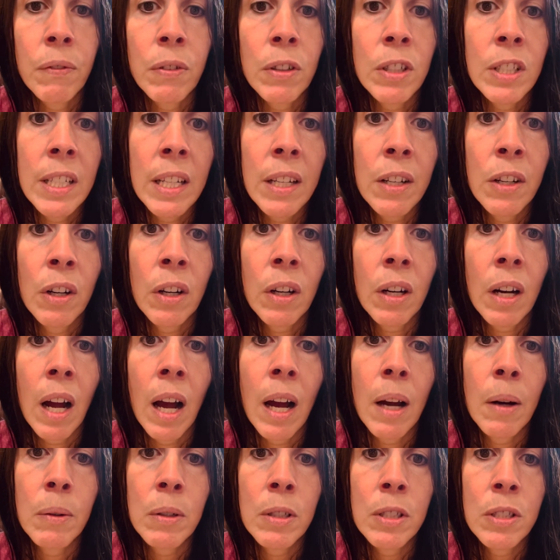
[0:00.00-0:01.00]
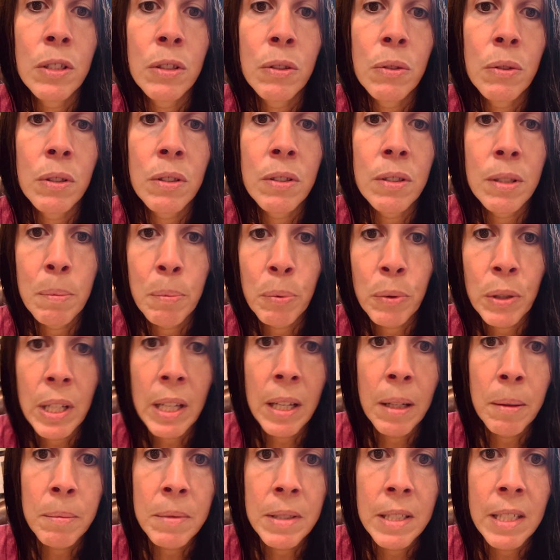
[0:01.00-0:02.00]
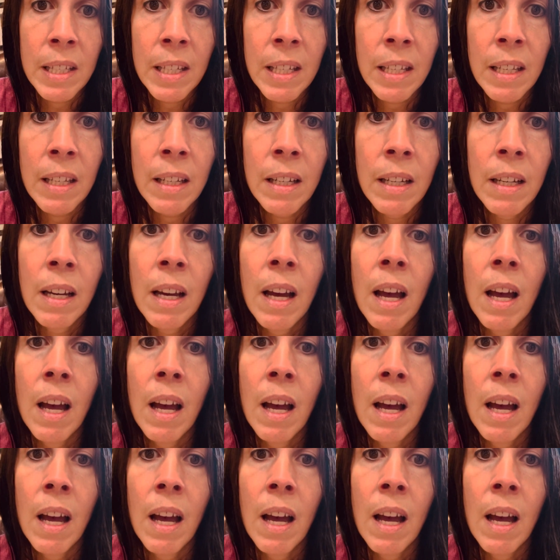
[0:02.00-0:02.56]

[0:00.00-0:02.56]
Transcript: For dinner, I would do the slippery elm tea,